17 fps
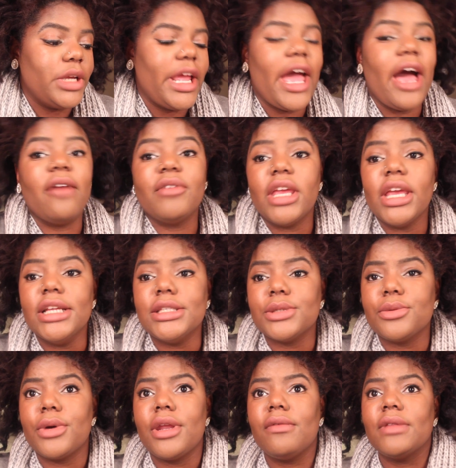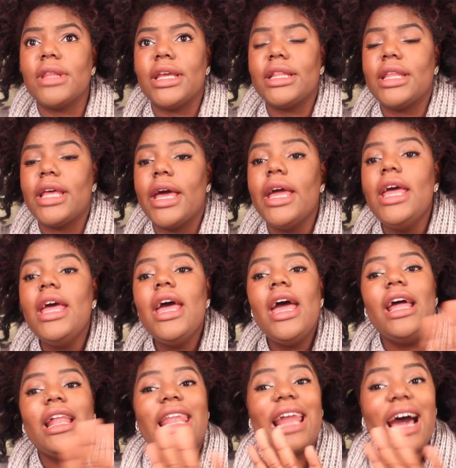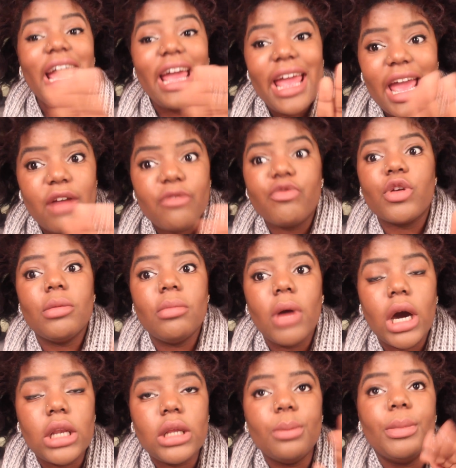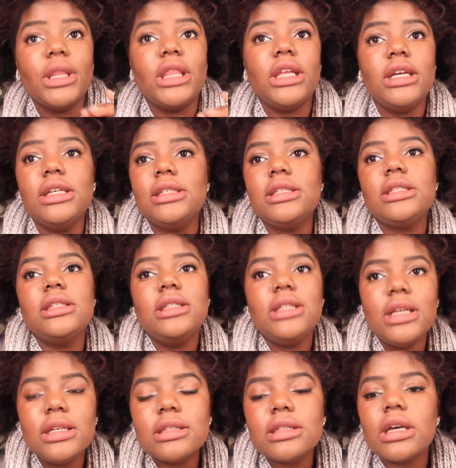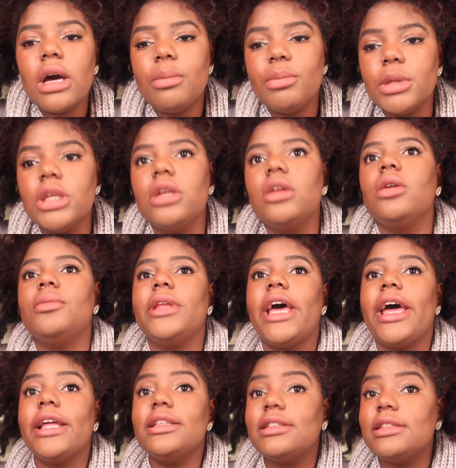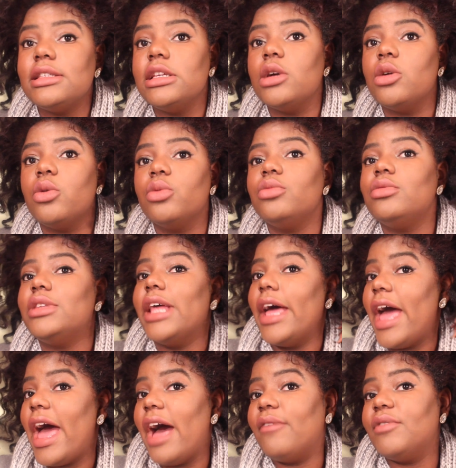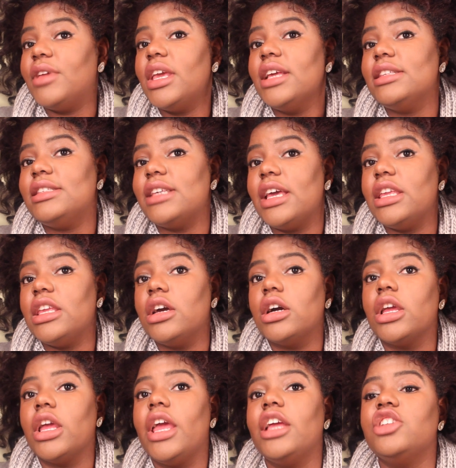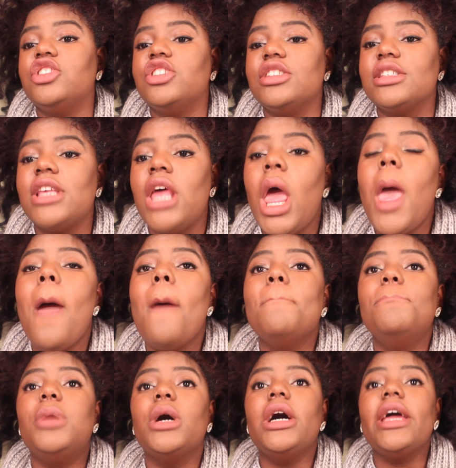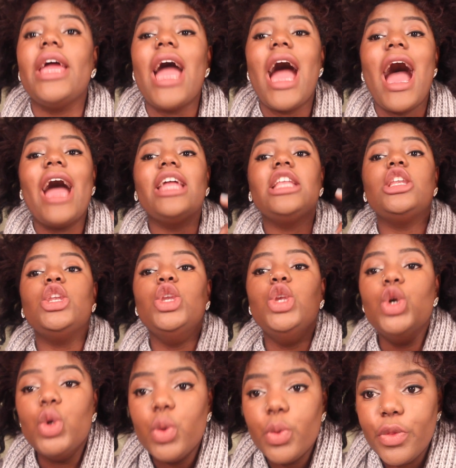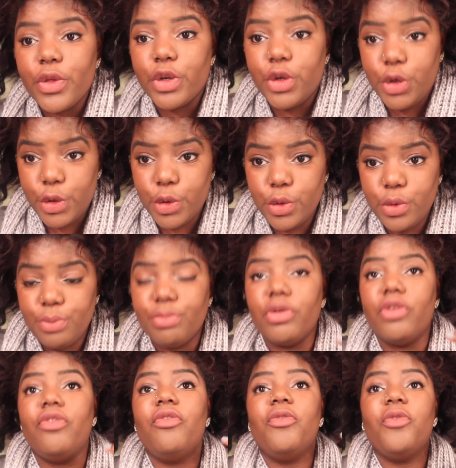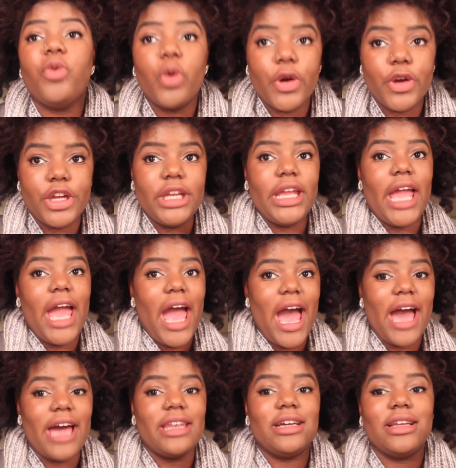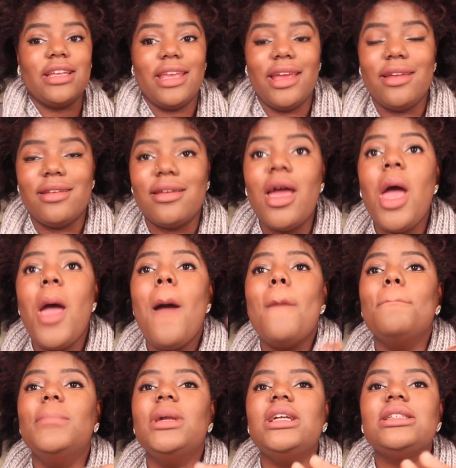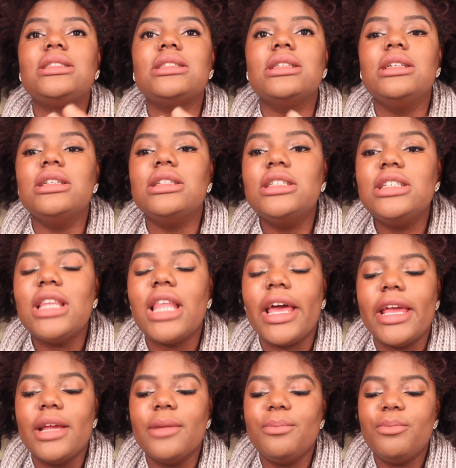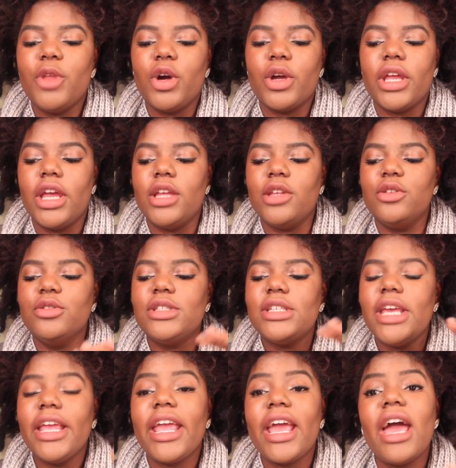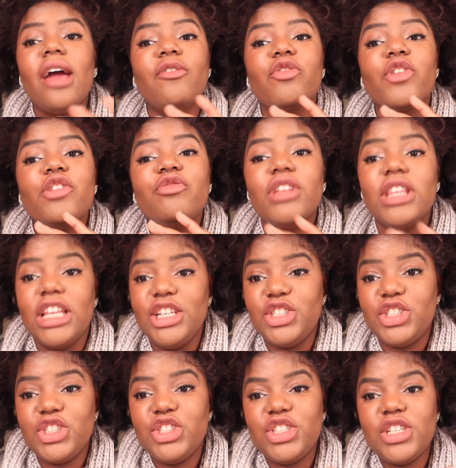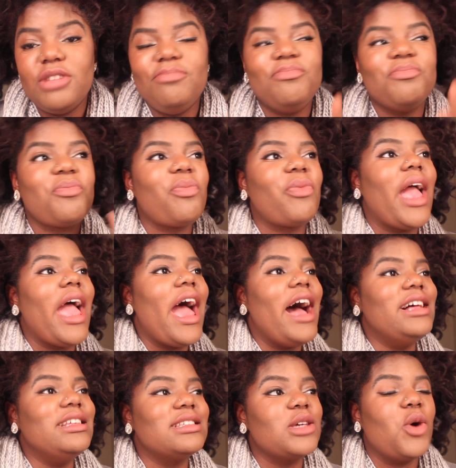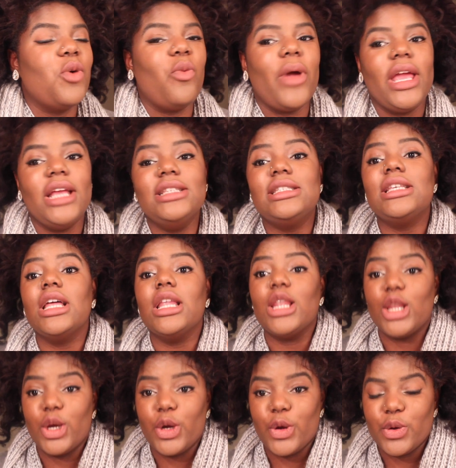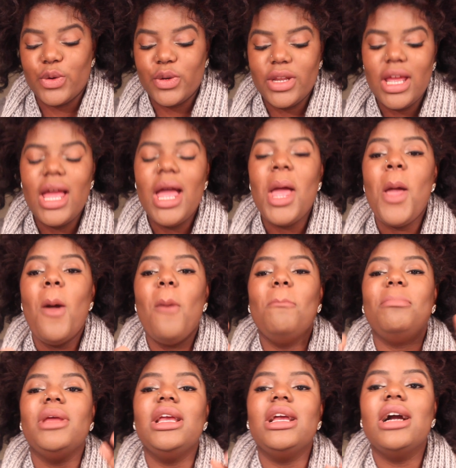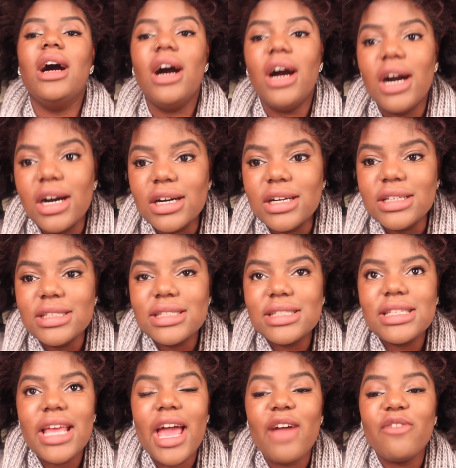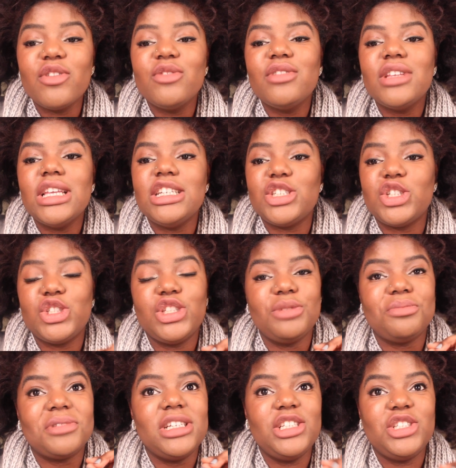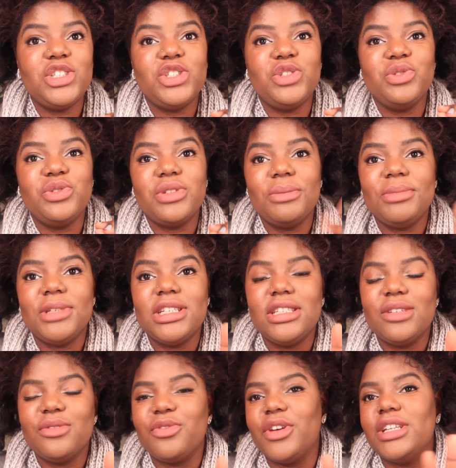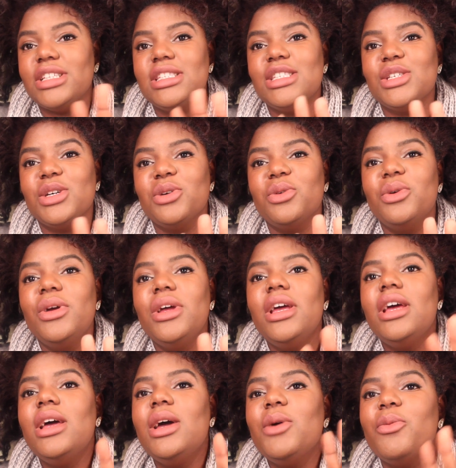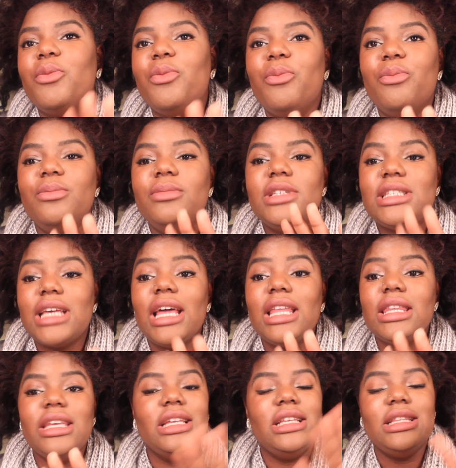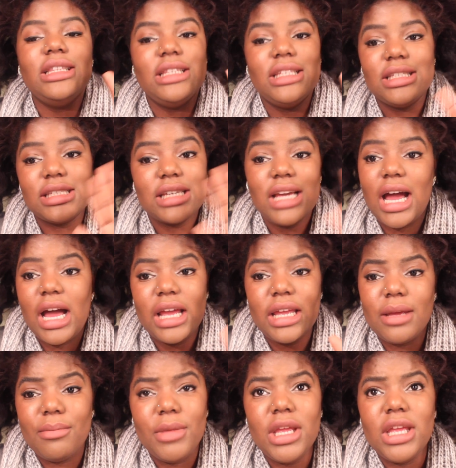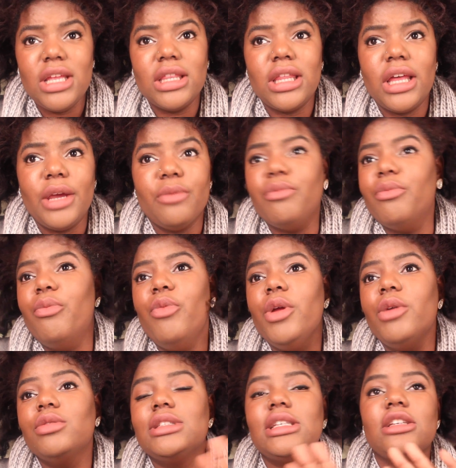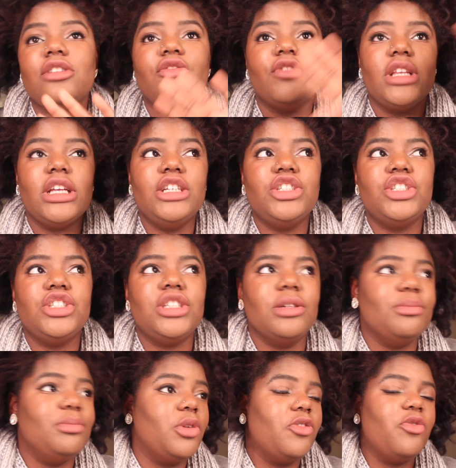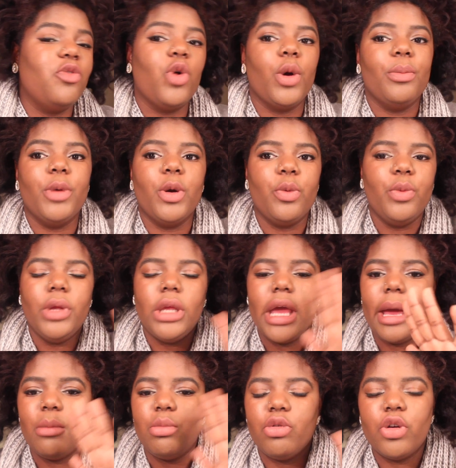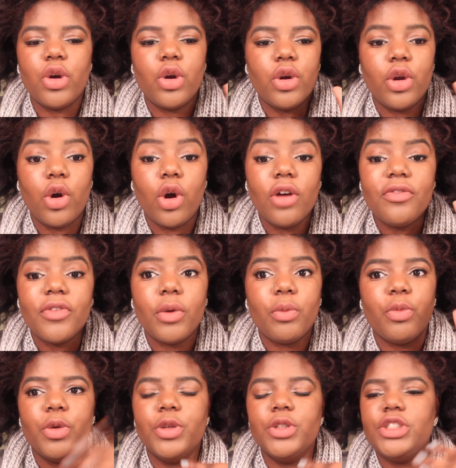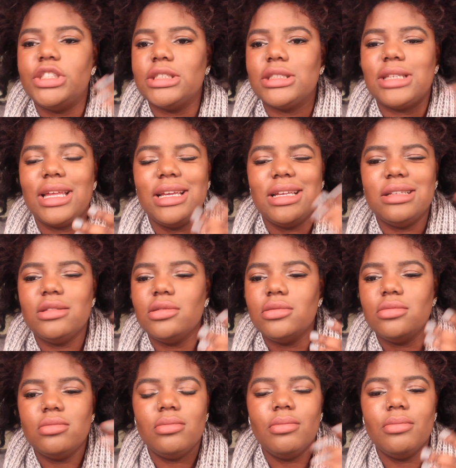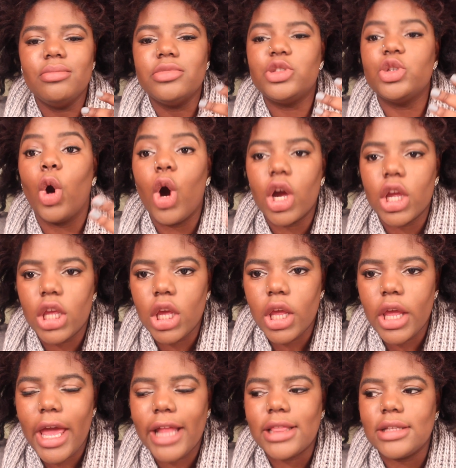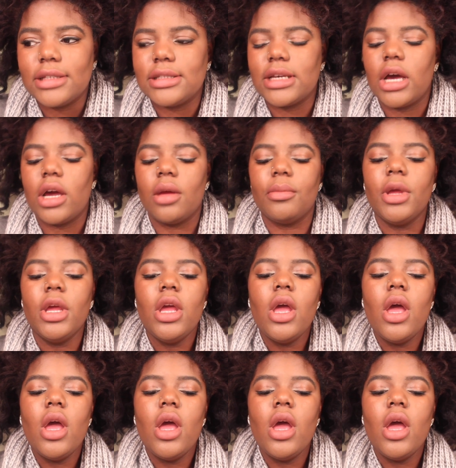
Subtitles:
They have kids or whatever like that. Not everybody, but there's a couple of them that have kids at young ages. But I knew the dude before he had a kid. But it's good, like, okay, you take every relationship as a way to learn, because every relationship teaches you something different. So sadly, this guy and me, like, we was in a relationship before, but we had broke it off, and we was just like talking at the time.